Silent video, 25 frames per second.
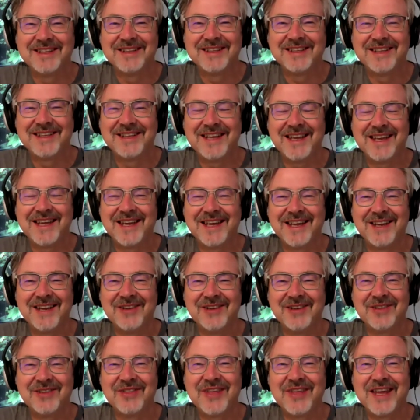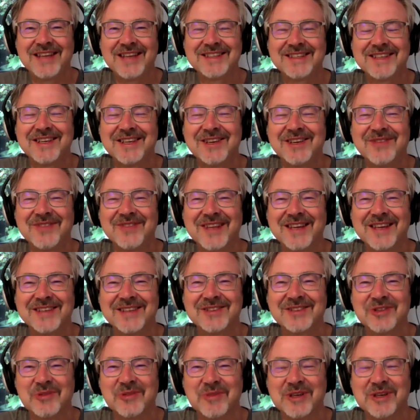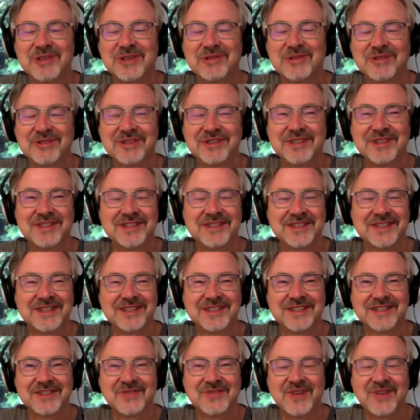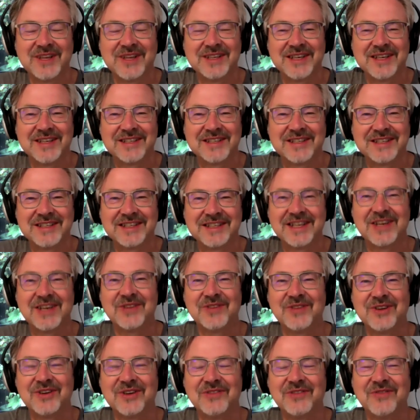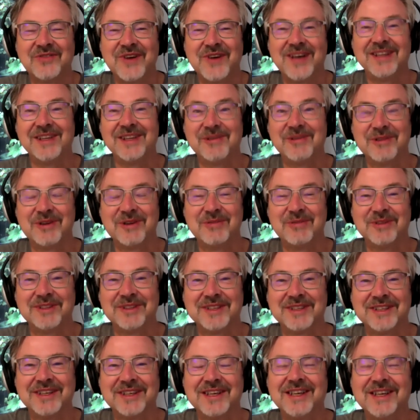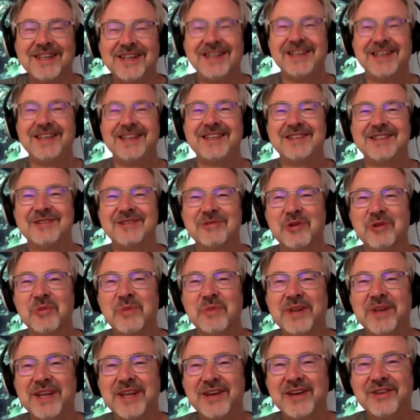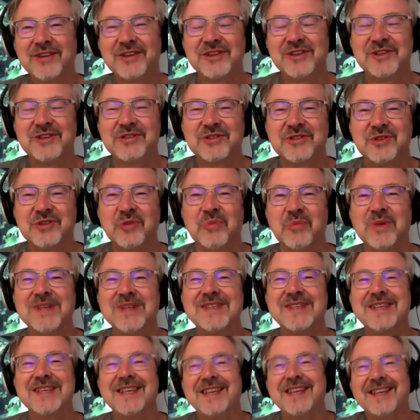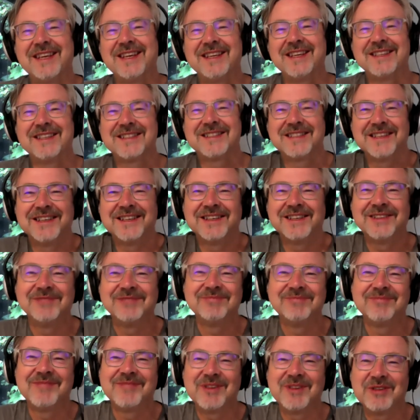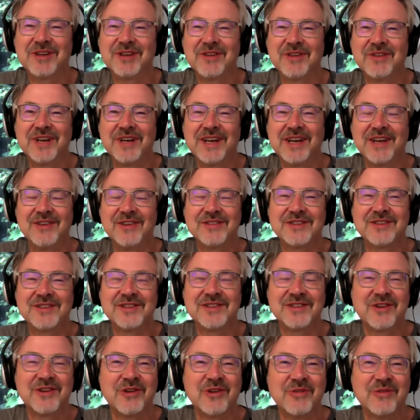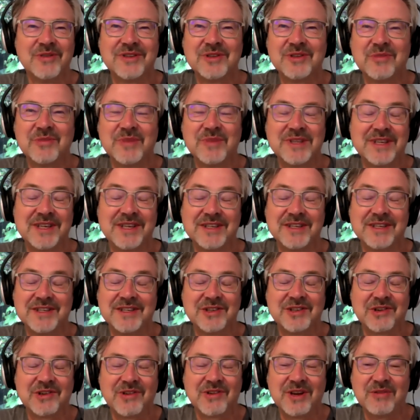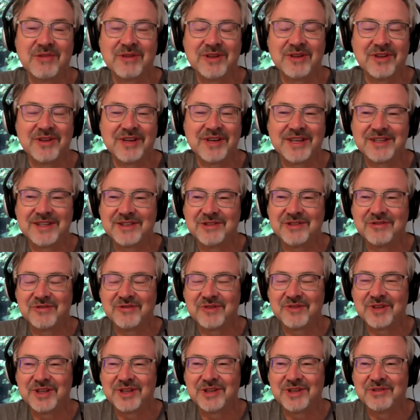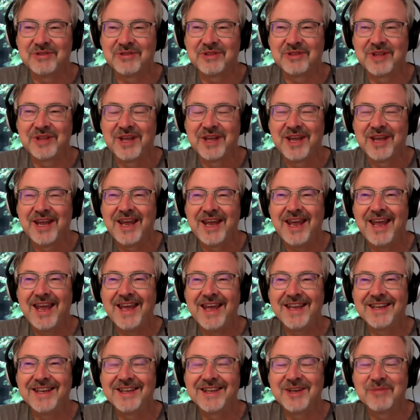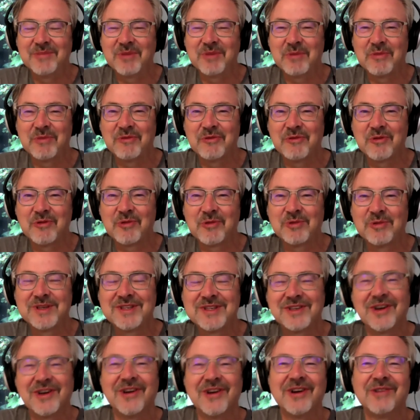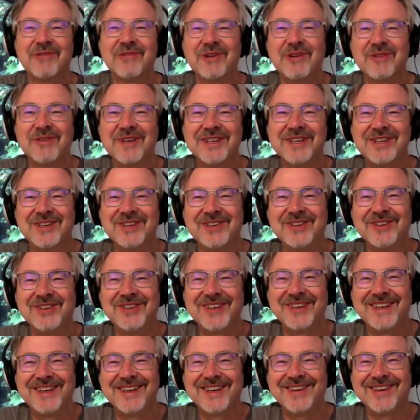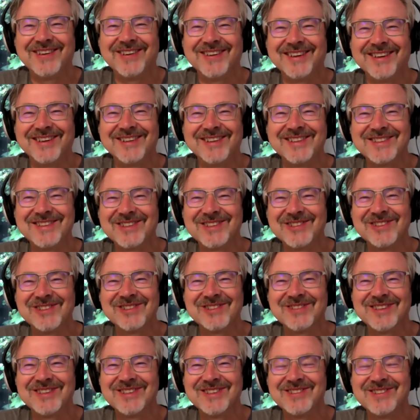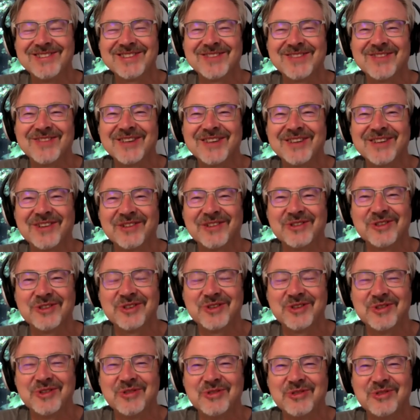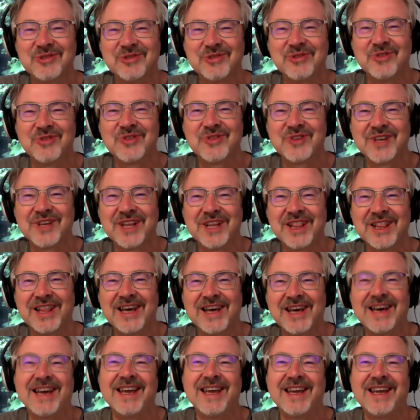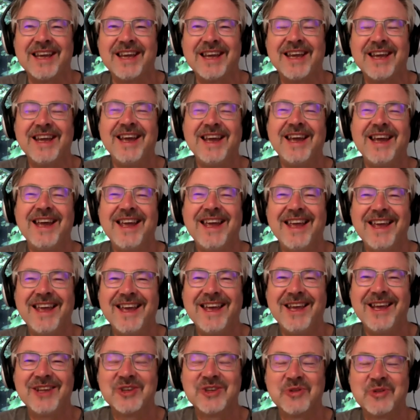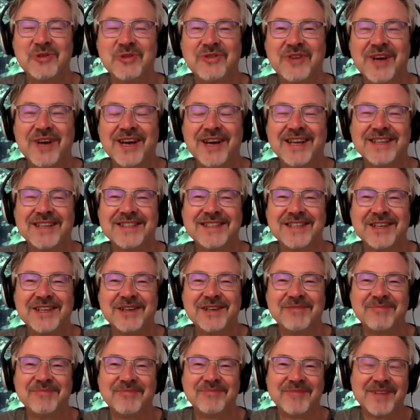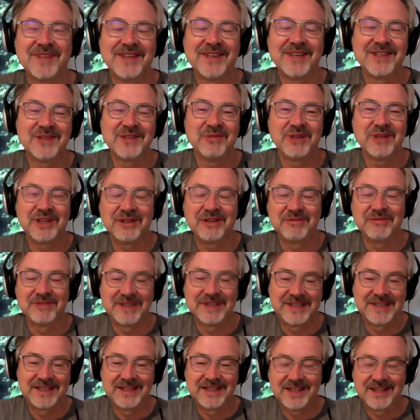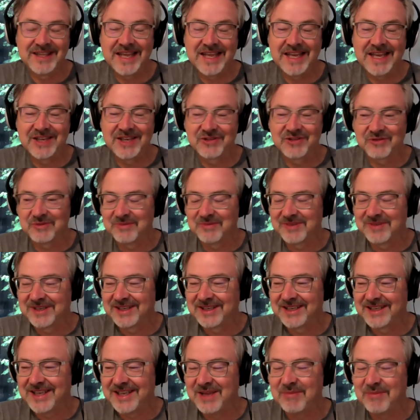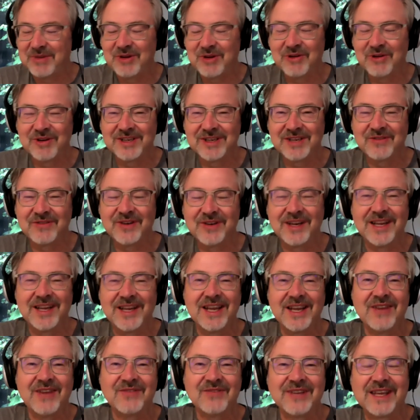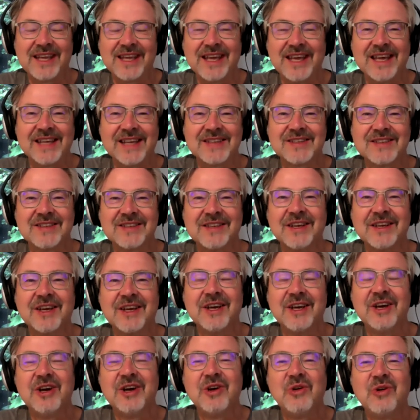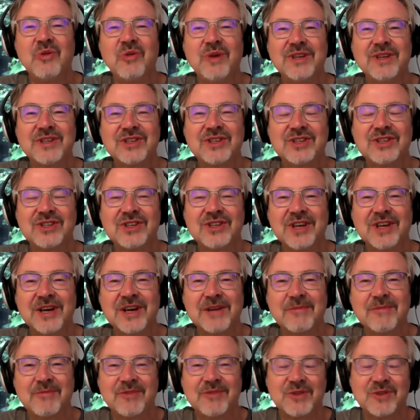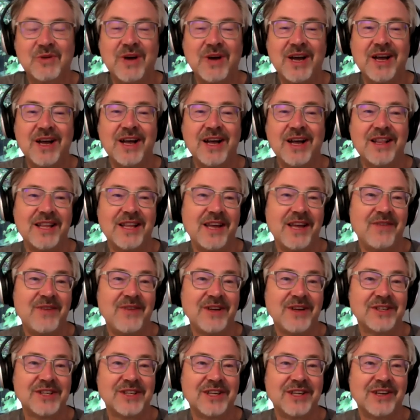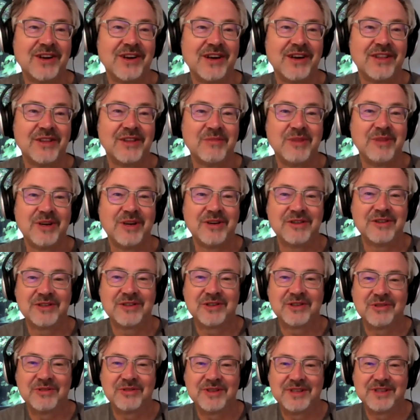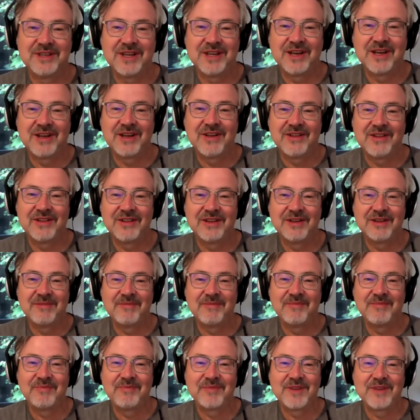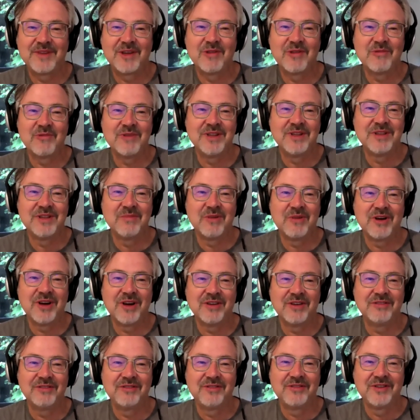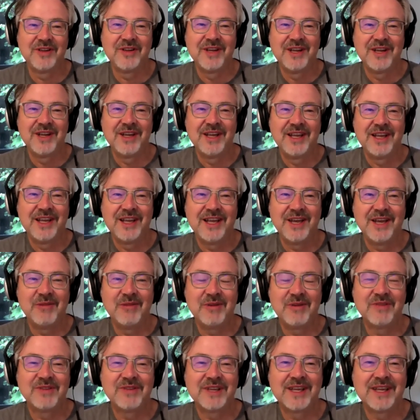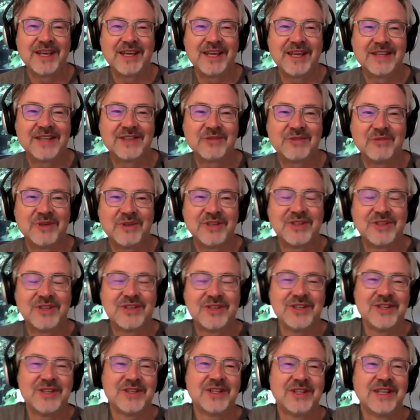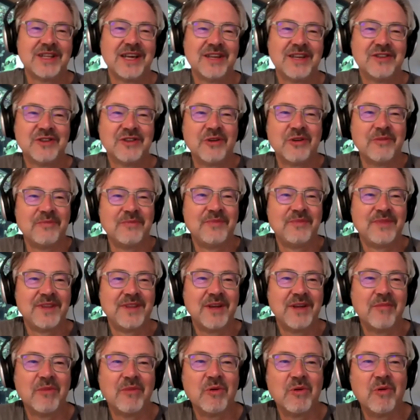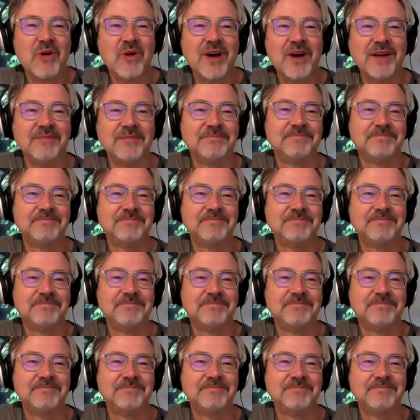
Yeah, no, thanks, Kim. Thanks so much. It's just fantastic to have you on. Finally, we're able to rope you down because you're so busy. It's Covenant House is always so busy, and it's just great what you guys do for the youth. And but before we start, what we do here on our show is we do something called Two Truths and a Lie. And so we've got some little things from Kim here, and Devin and I have to guess which. So I've actually got them here, so I'll read them off. And we have to guess which is the lie. So, number one,